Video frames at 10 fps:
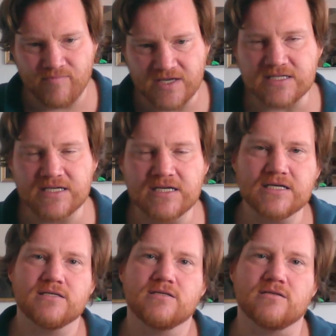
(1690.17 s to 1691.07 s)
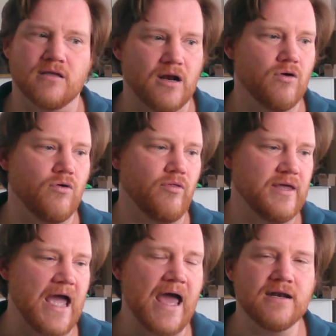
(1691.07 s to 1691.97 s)
This is, you know,
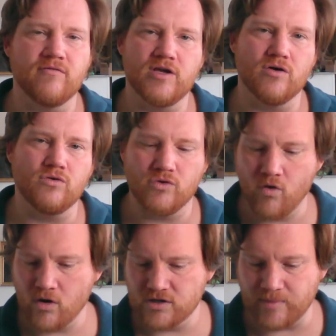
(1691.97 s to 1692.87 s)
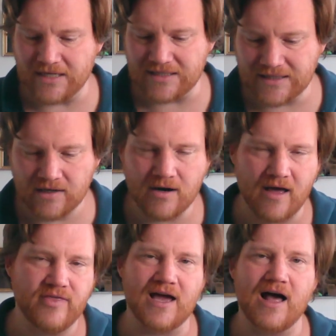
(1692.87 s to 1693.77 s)
the end of the old order. To be clear,
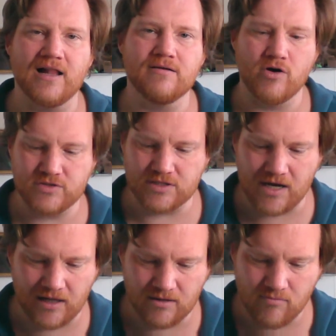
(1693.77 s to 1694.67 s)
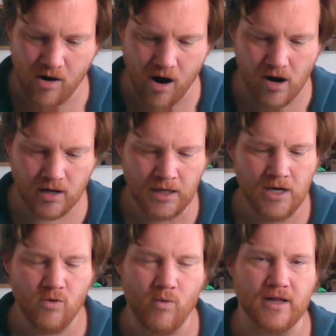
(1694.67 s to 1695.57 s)
I think Ali Mohsen Al-Omar,
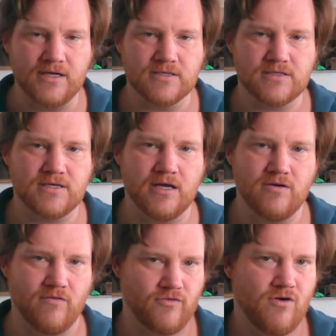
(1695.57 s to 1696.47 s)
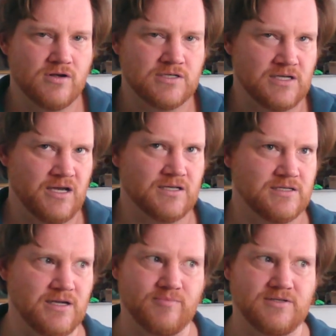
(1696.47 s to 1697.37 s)
well, he has said, of course I
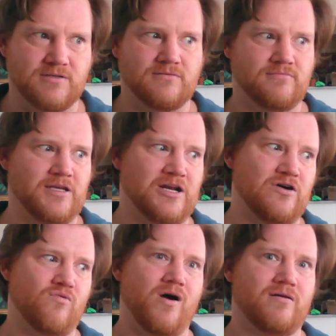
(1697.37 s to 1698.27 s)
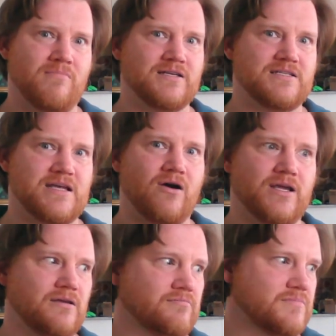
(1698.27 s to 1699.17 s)
accept, you know, what my
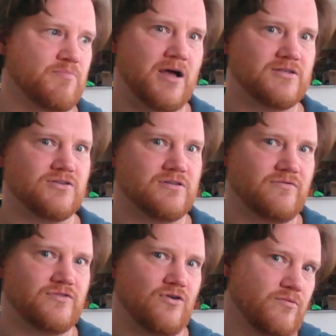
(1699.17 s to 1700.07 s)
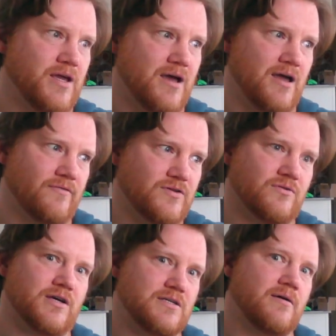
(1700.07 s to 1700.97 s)
Saudi sponsors have told me I have
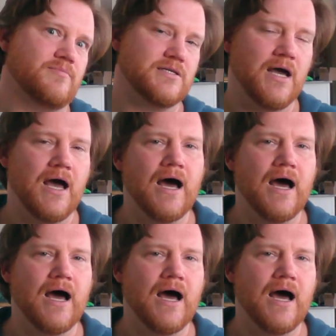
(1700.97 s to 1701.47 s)
to accept.